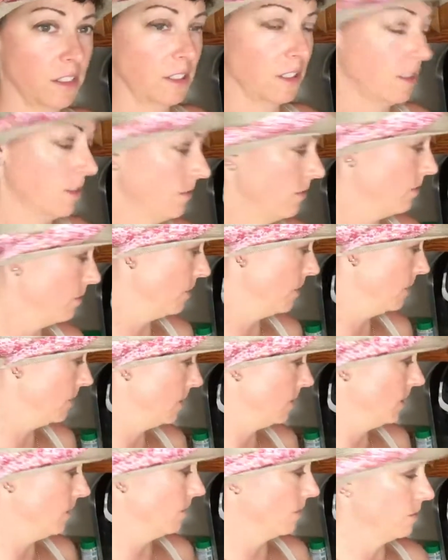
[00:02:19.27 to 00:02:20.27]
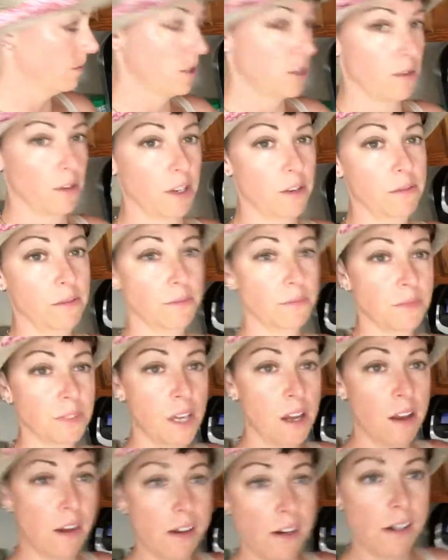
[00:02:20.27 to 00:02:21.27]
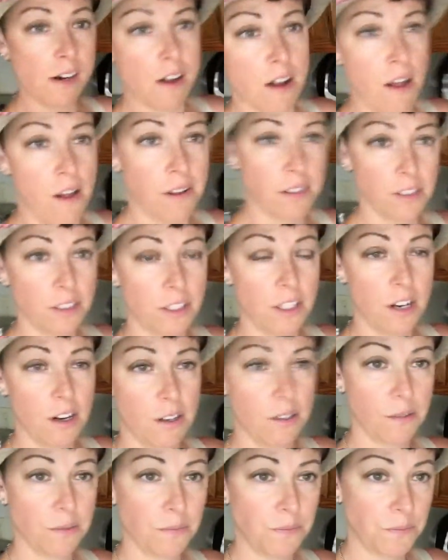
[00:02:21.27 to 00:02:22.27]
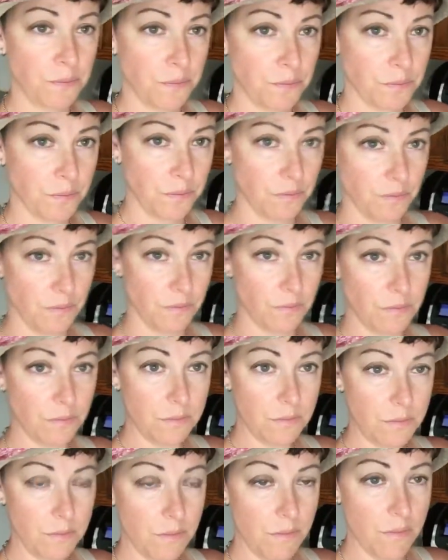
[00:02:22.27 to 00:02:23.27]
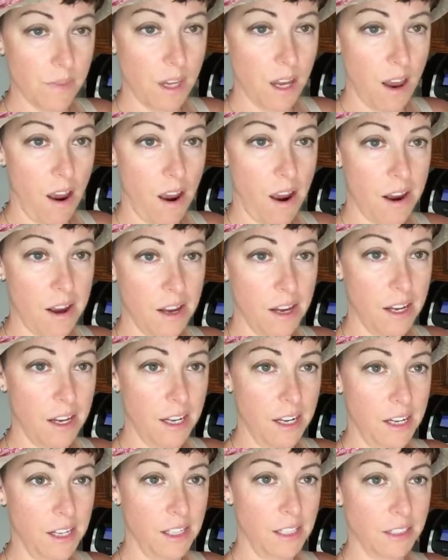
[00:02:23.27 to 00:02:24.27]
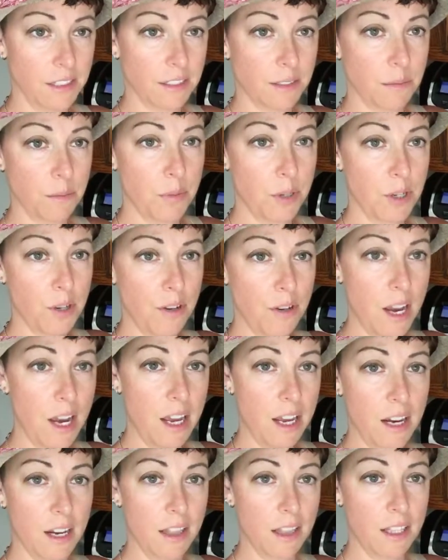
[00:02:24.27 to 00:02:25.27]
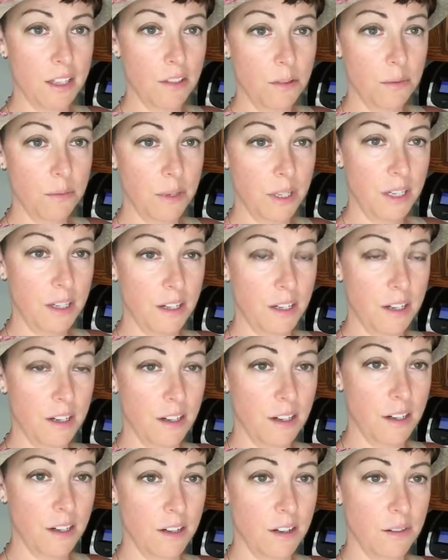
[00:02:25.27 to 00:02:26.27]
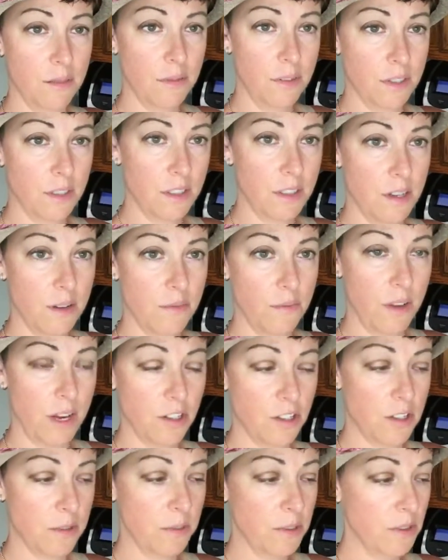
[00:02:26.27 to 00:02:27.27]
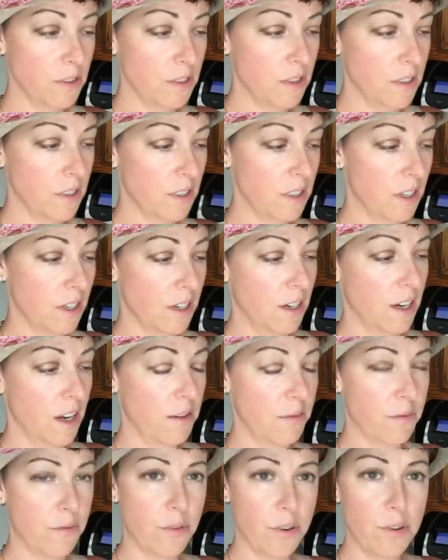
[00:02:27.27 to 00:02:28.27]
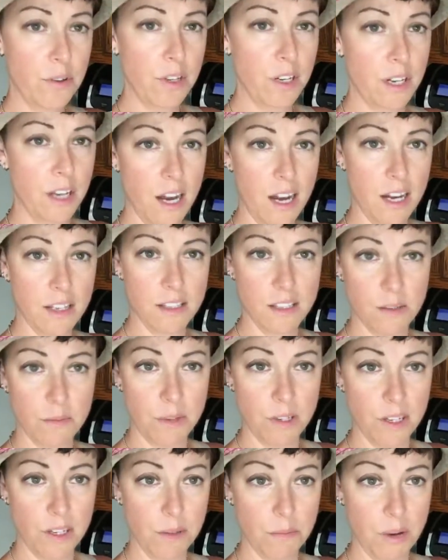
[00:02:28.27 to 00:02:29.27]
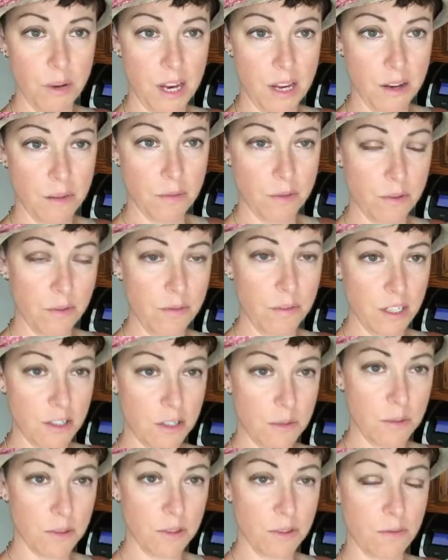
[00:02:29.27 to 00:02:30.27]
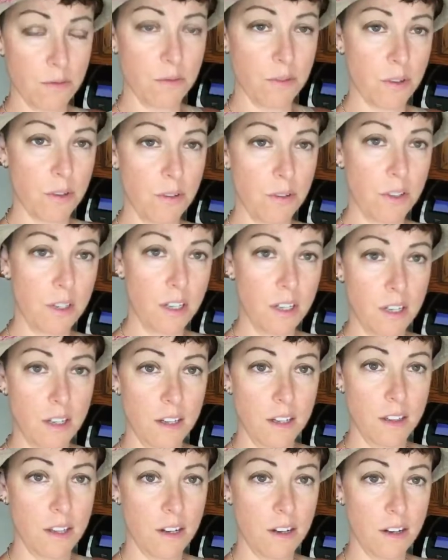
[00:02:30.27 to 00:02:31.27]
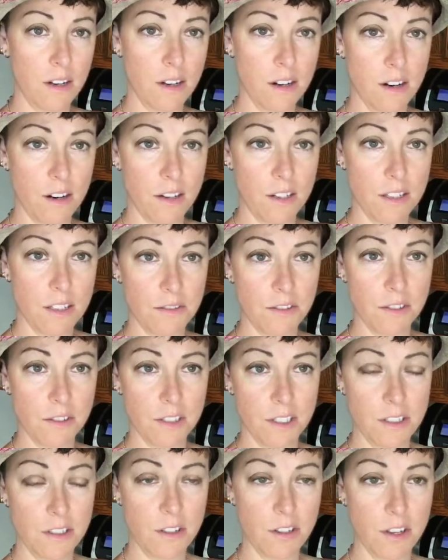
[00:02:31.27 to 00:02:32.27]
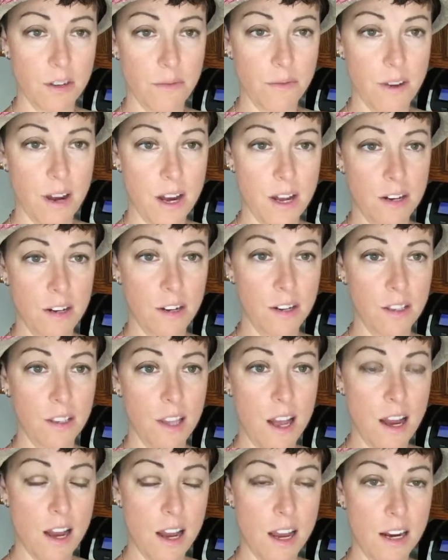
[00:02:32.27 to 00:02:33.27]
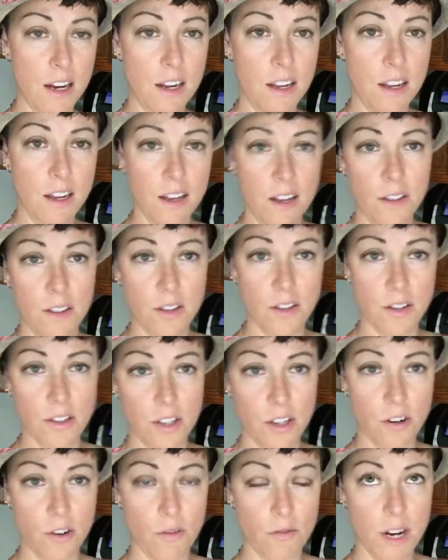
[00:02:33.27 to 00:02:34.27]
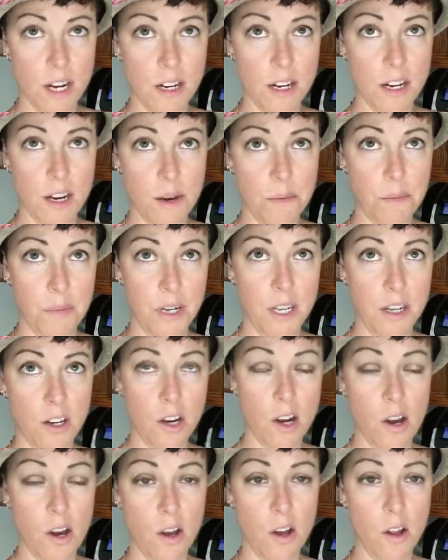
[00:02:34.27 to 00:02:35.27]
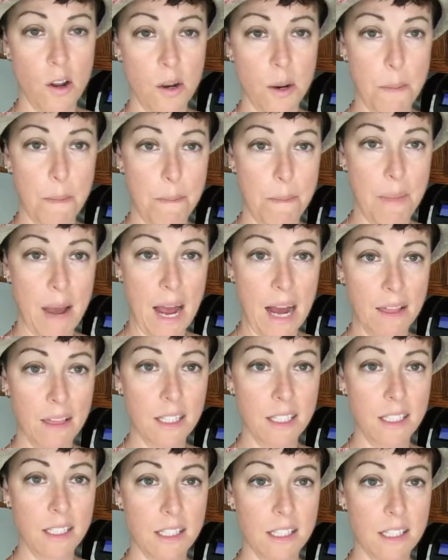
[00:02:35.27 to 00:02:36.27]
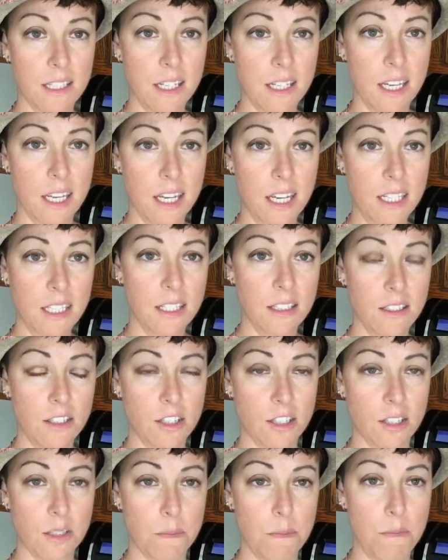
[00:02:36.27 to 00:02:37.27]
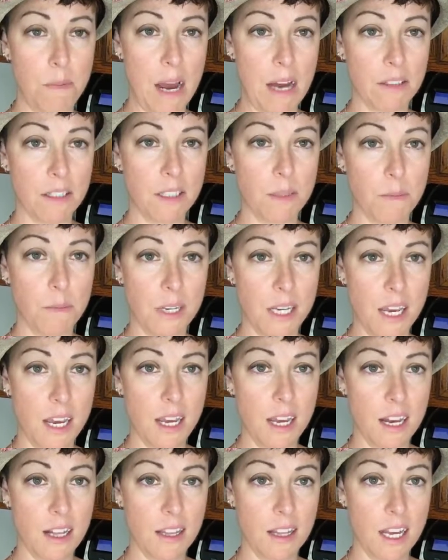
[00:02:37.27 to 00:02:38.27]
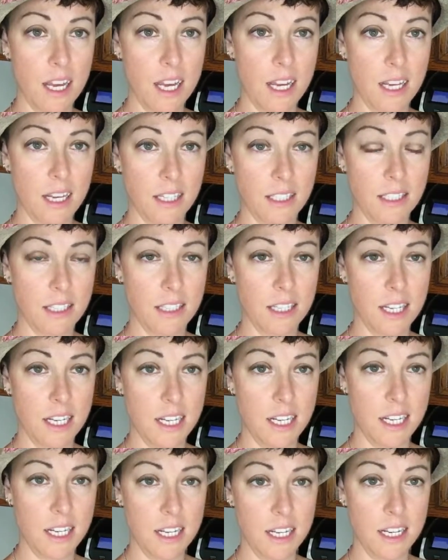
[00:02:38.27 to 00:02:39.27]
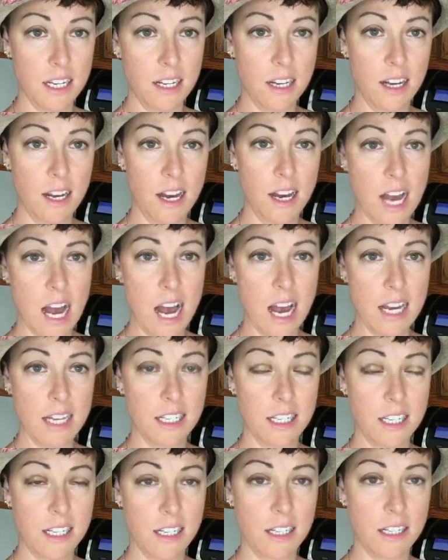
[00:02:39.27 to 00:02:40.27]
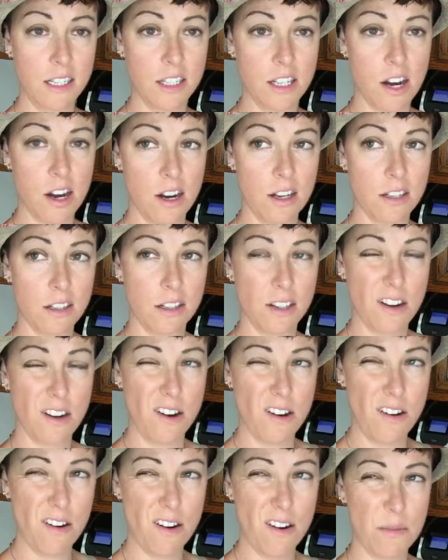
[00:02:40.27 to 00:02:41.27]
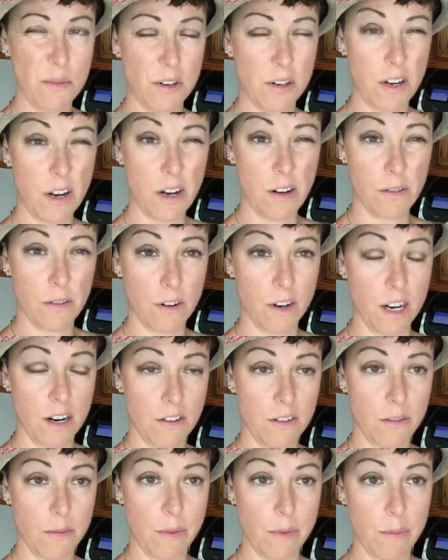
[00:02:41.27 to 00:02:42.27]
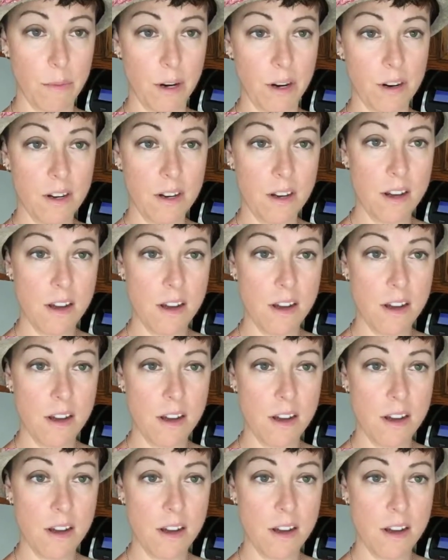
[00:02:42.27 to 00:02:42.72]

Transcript: hard for me to see what I'm showing you. So I puree a little bit of some vegetables and fruit, and it has to be pet approved vegetables and fruit. There are several lists you can find online. There's a great company called Balance It, just Balance, BALANCEIT.com or .org, I don't remember.